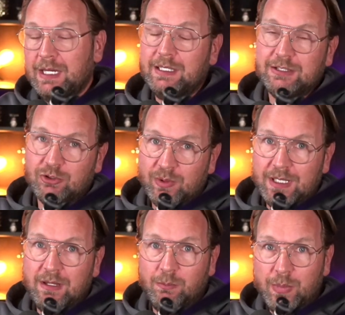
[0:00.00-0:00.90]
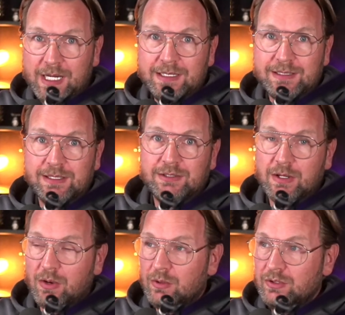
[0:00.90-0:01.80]
It is credit-based,
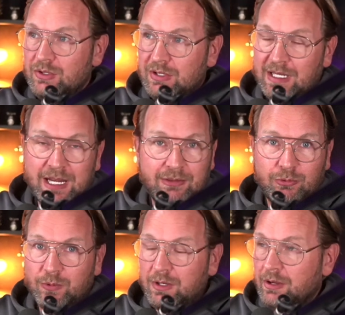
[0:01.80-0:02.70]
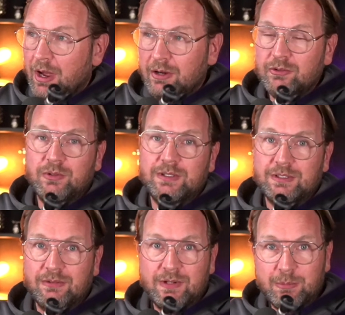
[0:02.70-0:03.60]
so you can't run
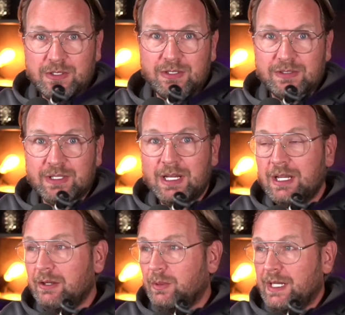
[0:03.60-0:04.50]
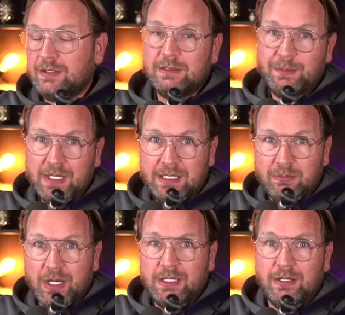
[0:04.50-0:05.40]
hundreds of images without
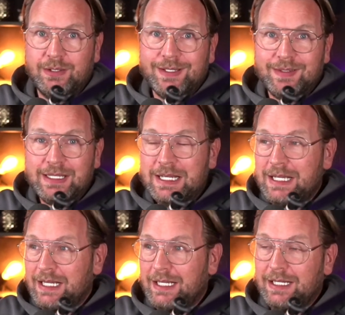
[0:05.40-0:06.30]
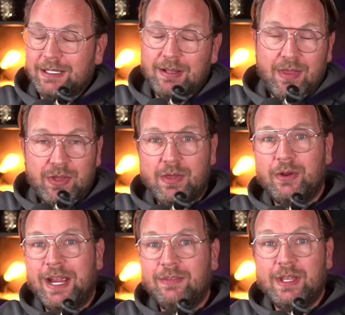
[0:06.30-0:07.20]
spending money on it. At the
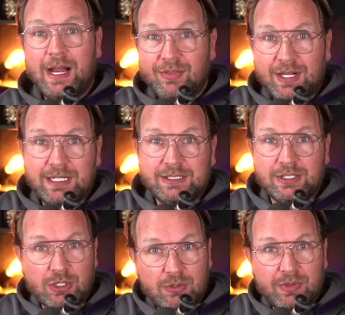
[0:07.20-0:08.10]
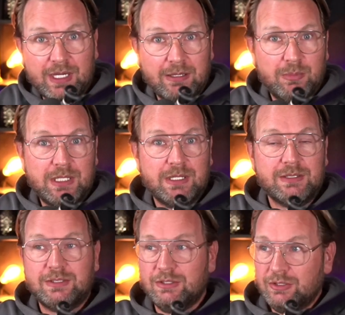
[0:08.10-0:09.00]
other hand, I think that's a good thing
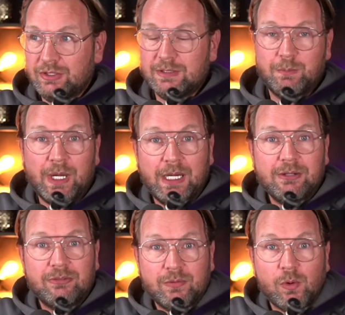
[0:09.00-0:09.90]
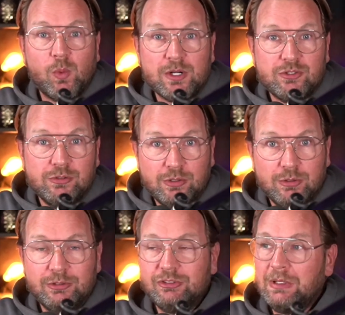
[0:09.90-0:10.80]
because you just pay for what you
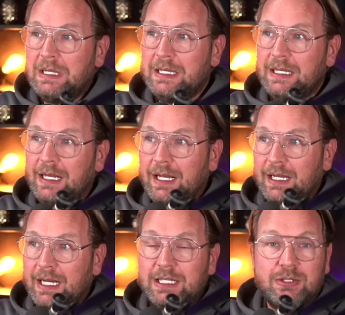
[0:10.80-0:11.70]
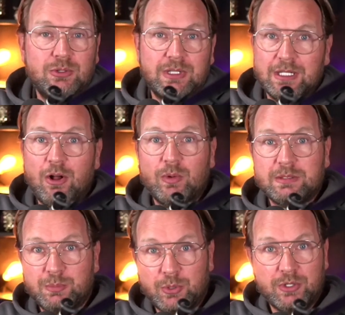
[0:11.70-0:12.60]
use, and you can
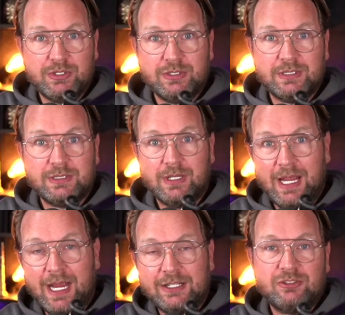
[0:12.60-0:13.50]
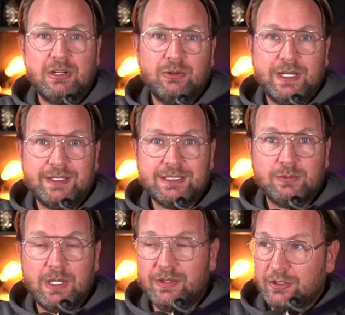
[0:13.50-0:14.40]
always purchase extra credits
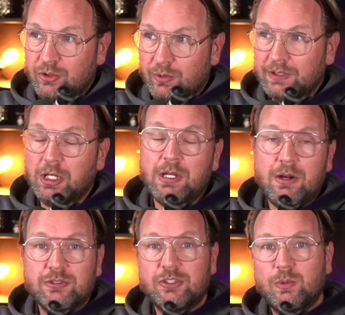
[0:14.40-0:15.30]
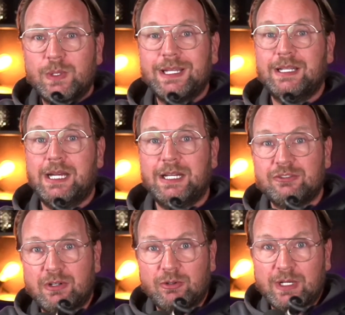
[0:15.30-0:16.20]
as well. Now, during the launch, you will get
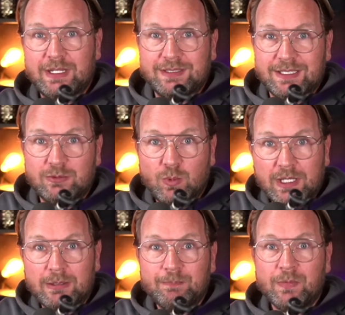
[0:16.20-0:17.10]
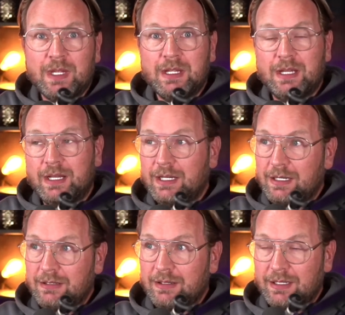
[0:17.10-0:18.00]
extra credits as well.
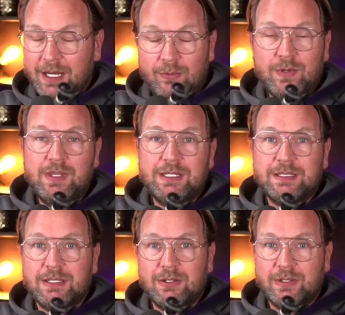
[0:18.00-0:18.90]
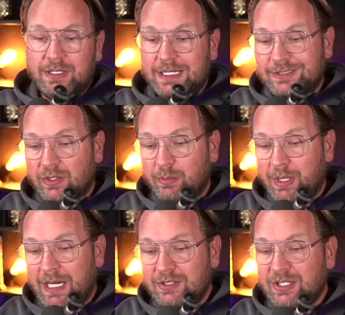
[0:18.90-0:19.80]
Every detail is on the
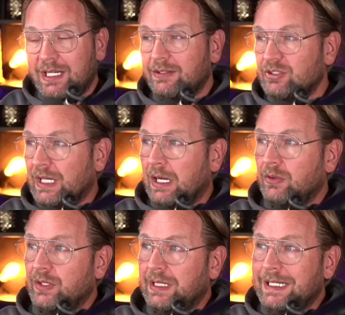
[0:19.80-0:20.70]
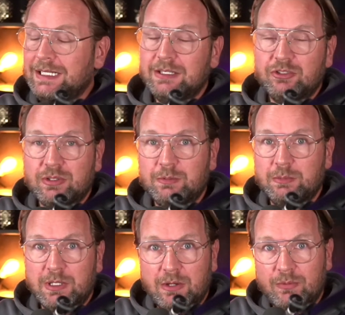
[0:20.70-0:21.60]
page. Again, check out the link in the
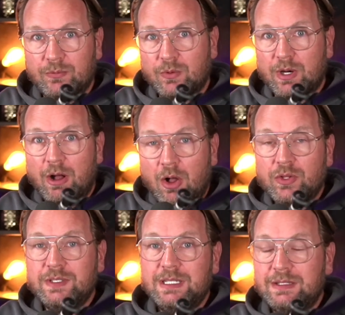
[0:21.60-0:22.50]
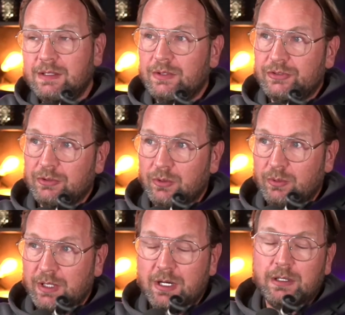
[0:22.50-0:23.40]
description below for all the details
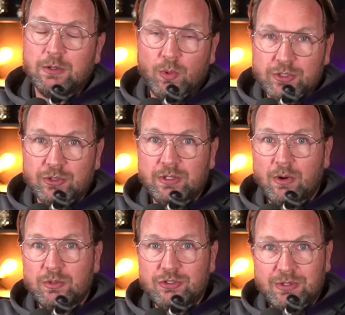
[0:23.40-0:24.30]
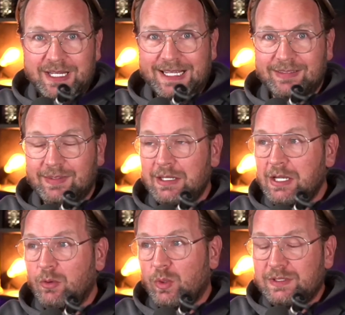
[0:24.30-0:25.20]
regarding what you're going to get,
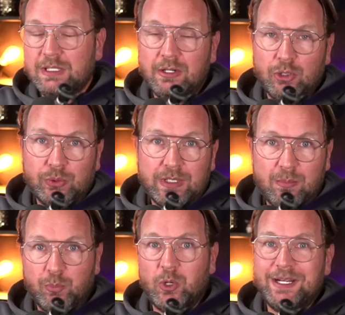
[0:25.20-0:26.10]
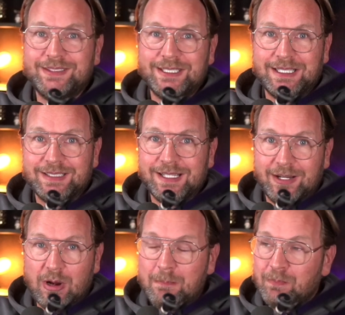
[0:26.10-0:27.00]
what's included, the pricing,
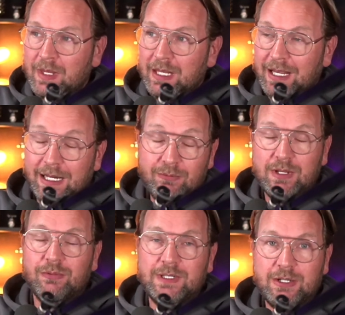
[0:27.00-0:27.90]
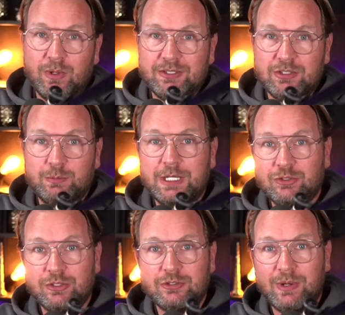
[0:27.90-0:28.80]
etc. And if you have any questions,
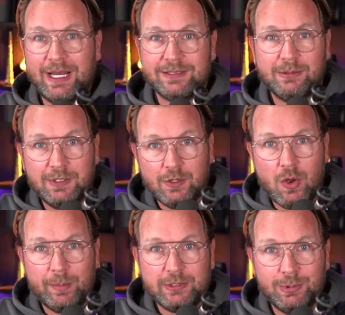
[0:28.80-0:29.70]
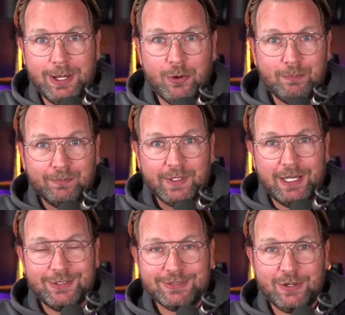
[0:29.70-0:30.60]
make sure to ask them in the comments below.
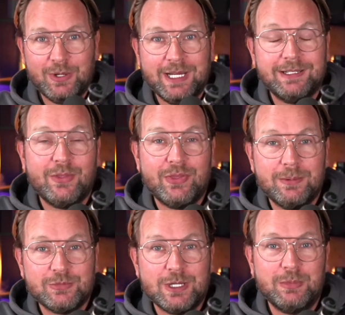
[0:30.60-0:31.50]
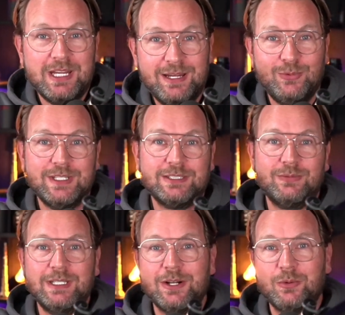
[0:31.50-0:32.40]
Also, hit a thumbs up if this
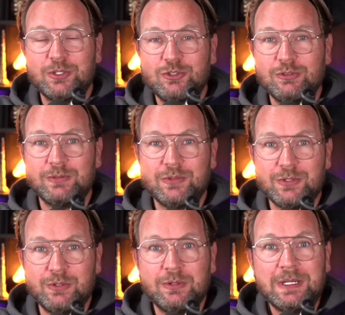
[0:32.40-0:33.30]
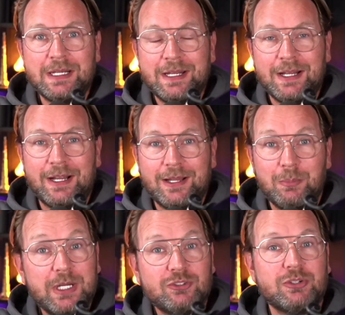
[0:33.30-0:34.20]
video was useful to you.
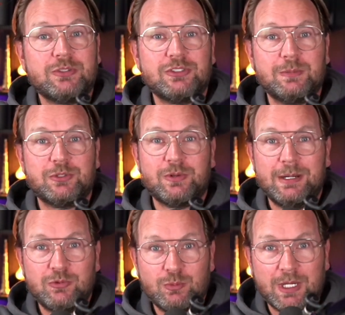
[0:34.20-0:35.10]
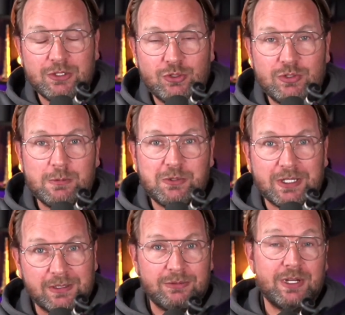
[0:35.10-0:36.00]
Make sure to subscribe to my YouTube
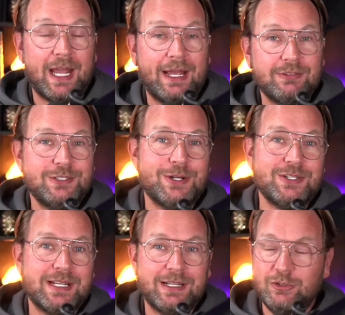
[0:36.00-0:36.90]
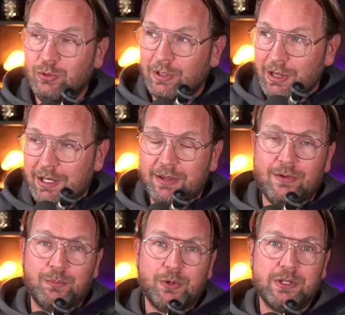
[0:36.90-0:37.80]
channel if you haven't done yet. I do a
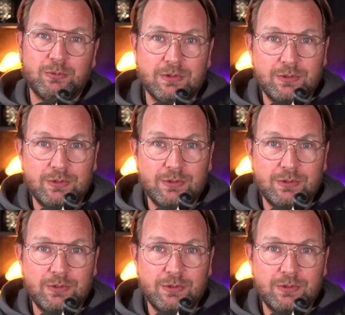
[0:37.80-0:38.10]
lot of product